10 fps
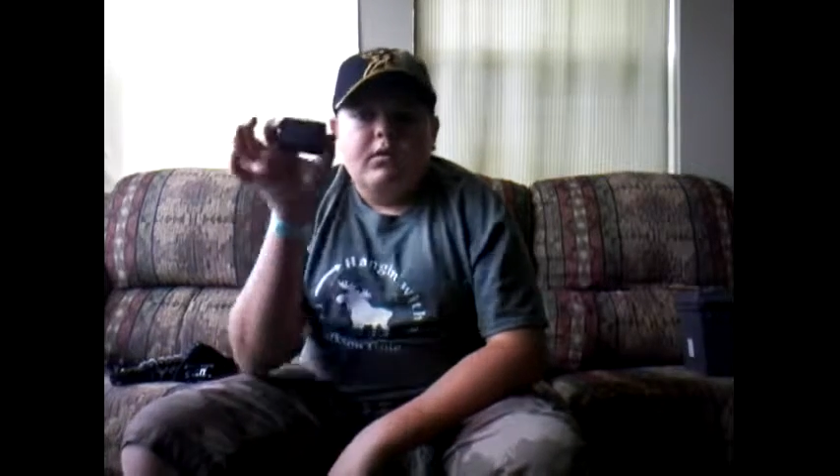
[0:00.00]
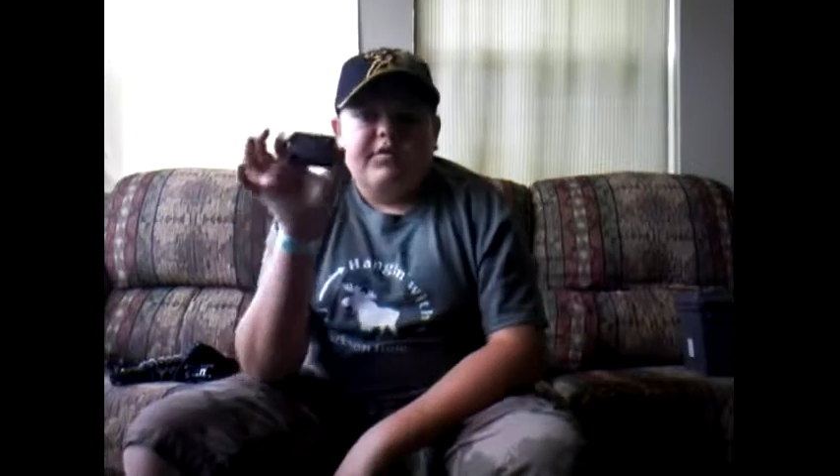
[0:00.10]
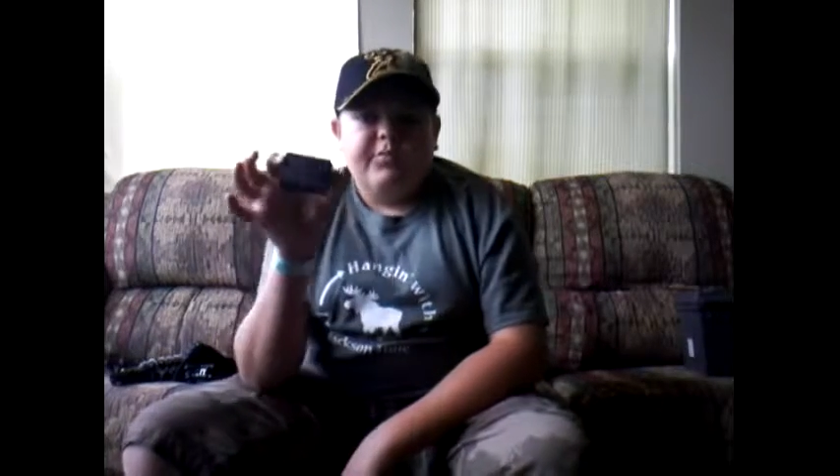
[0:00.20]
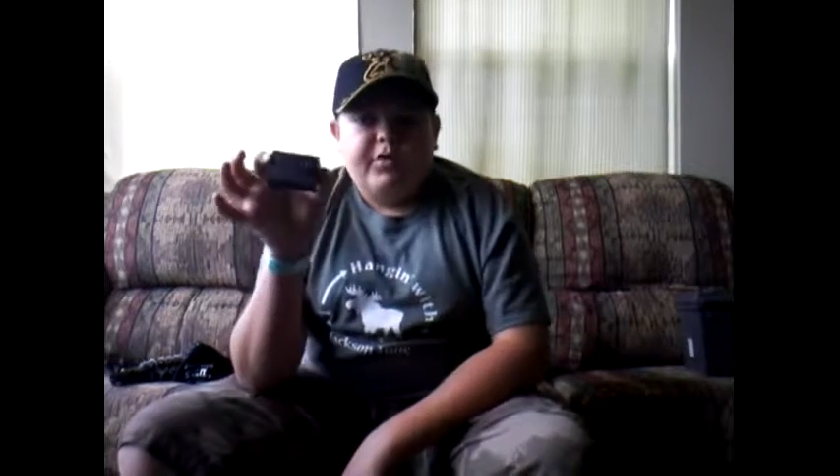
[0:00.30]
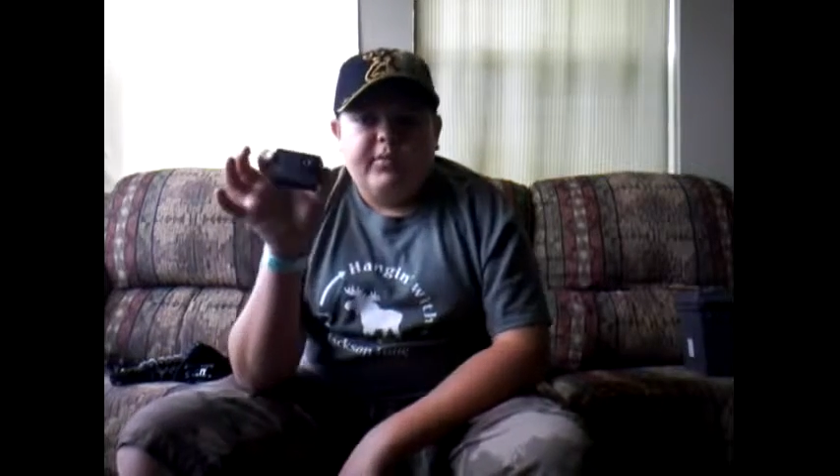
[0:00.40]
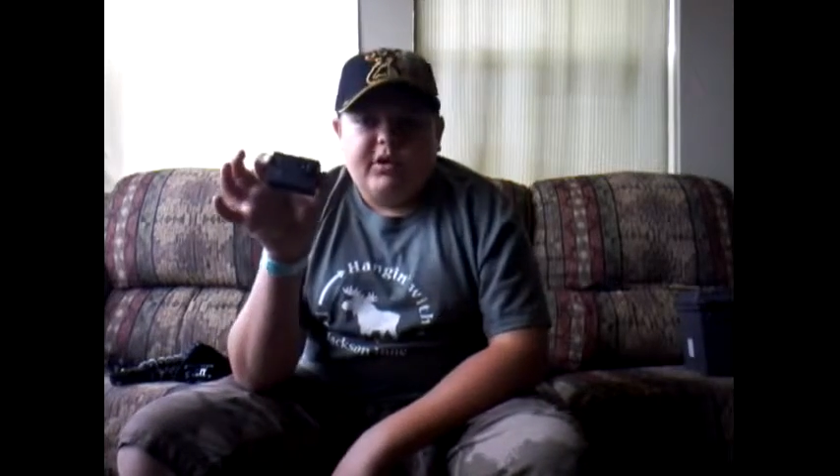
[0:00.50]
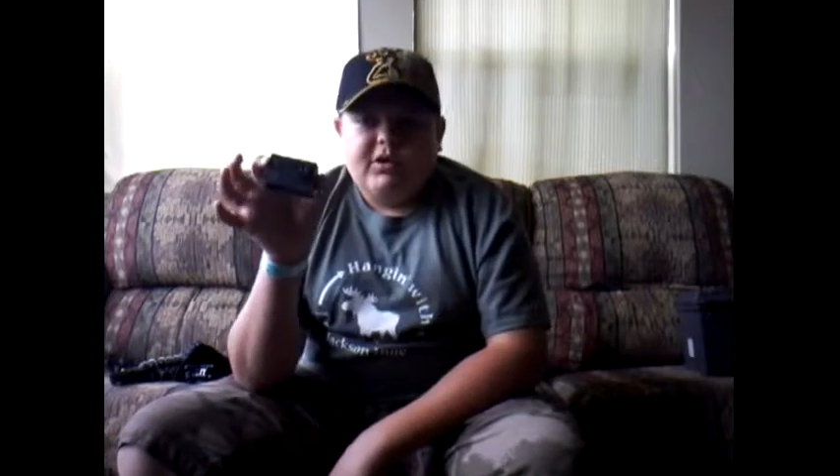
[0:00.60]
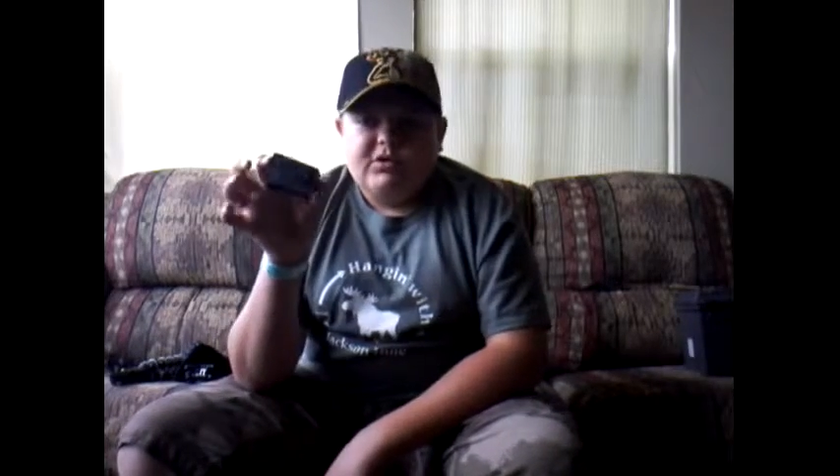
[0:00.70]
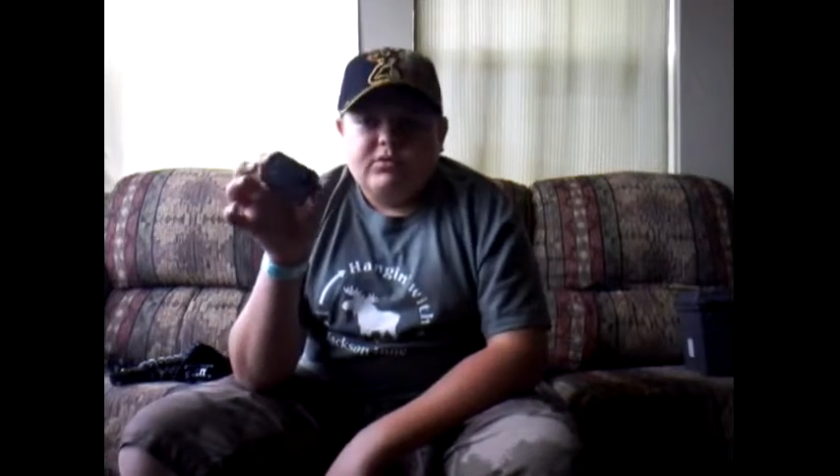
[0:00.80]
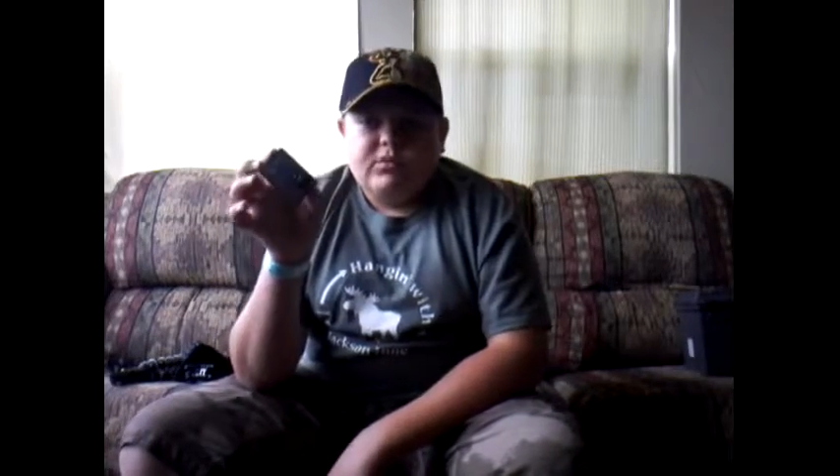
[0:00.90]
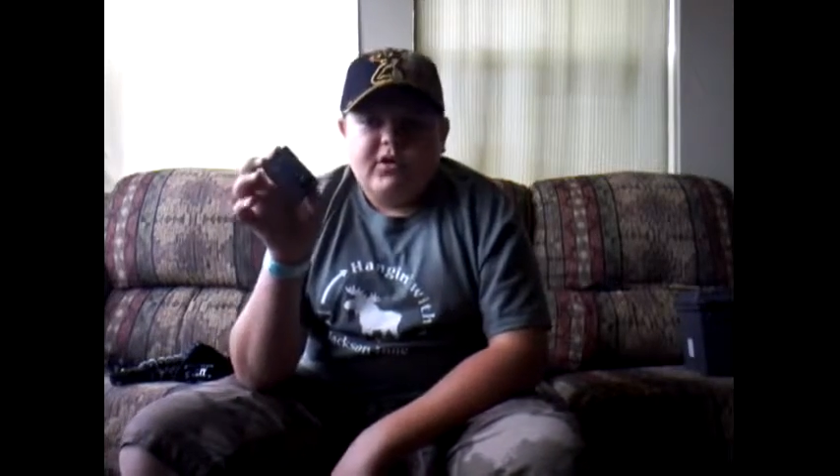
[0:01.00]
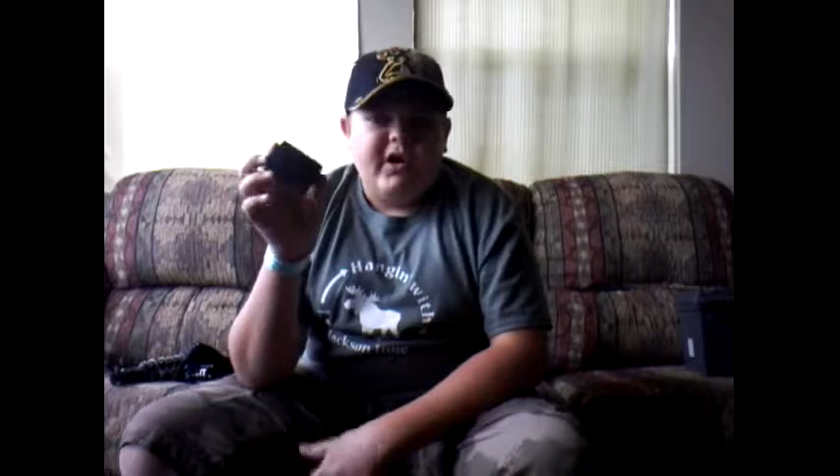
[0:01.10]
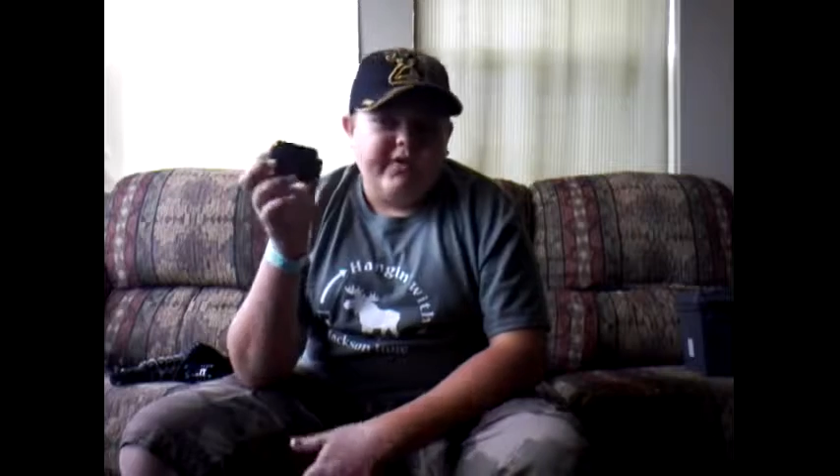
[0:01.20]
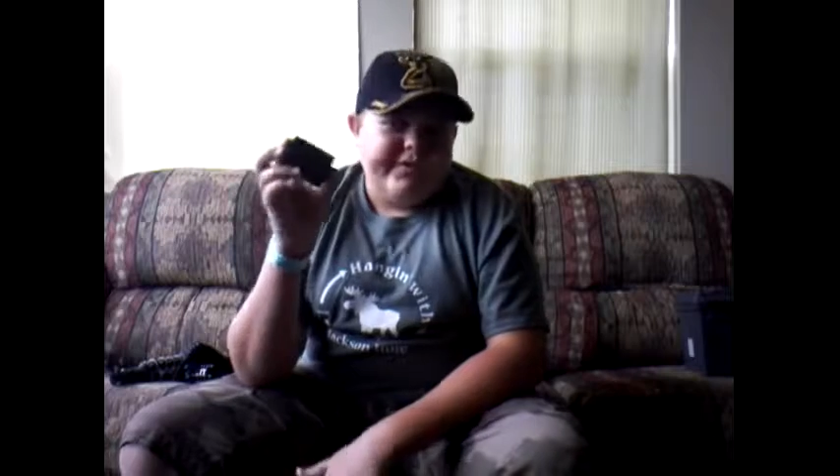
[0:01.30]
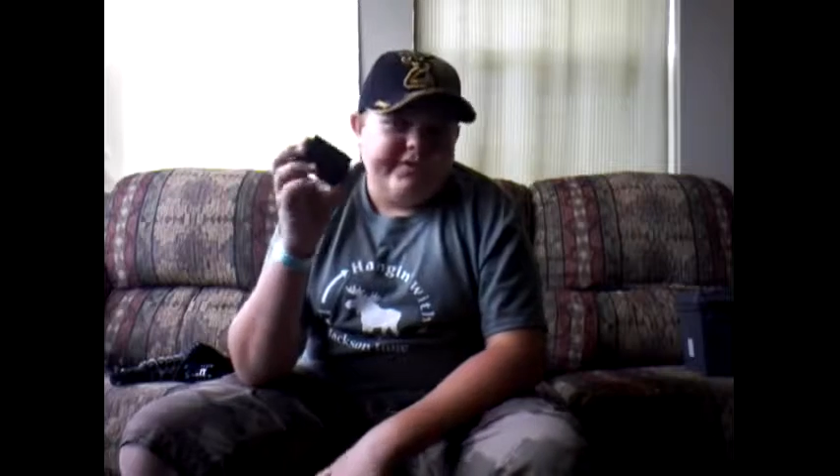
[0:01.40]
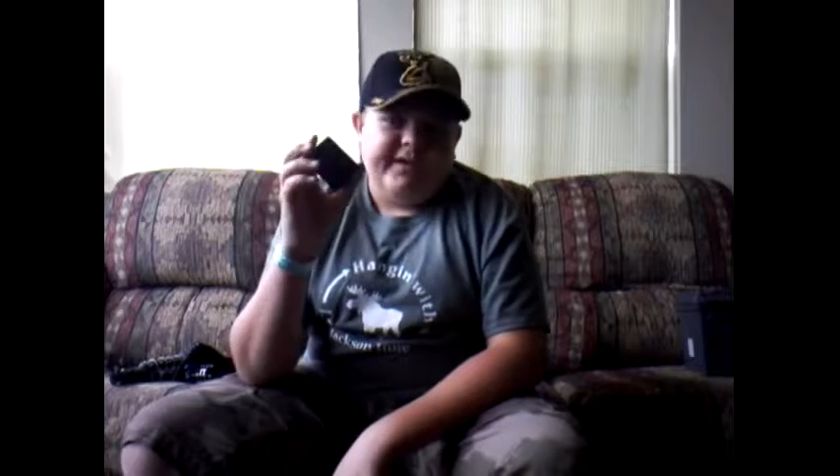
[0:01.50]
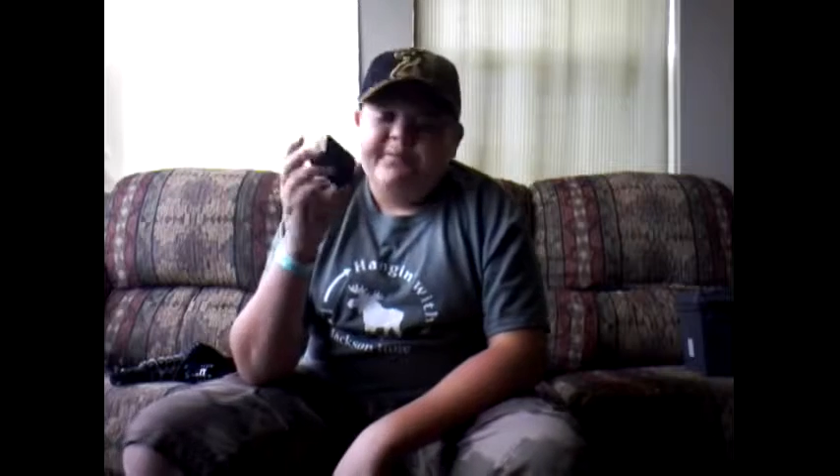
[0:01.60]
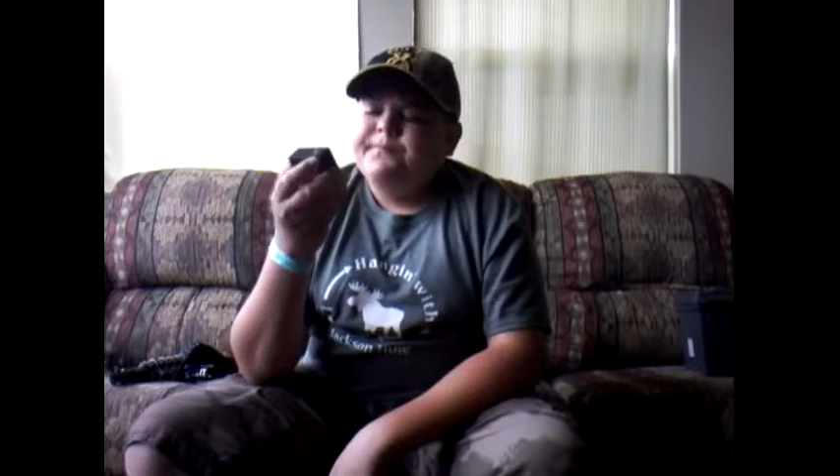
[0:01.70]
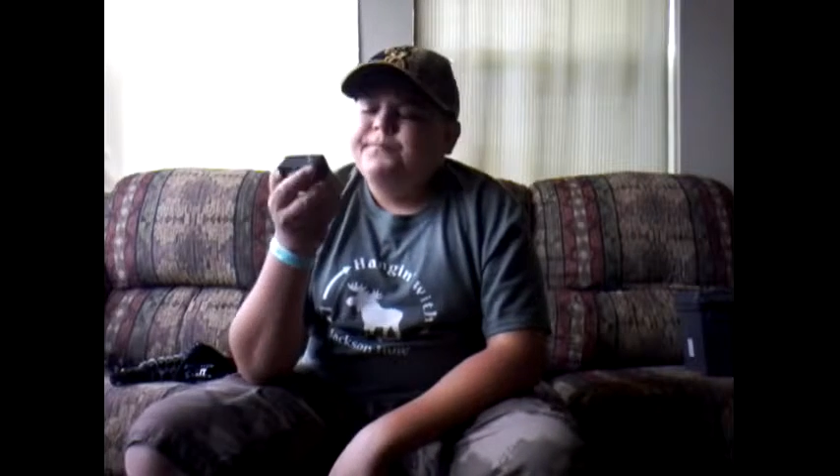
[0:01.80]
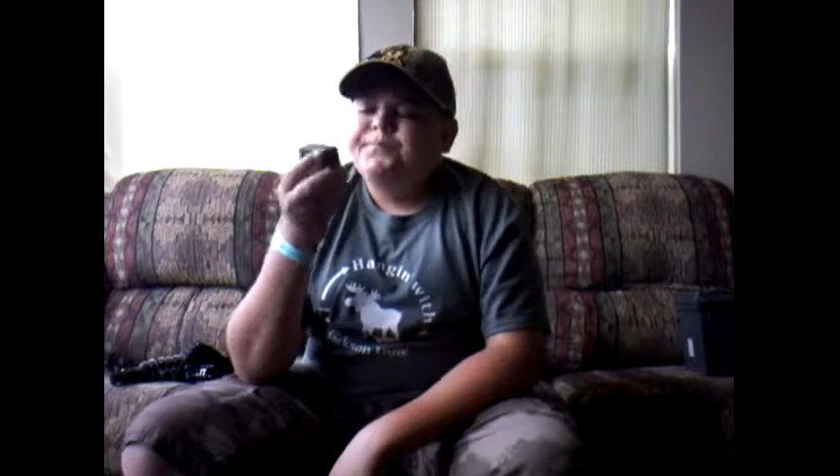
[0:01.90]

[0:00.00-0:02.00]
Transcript: So pretty much, or 100 feet.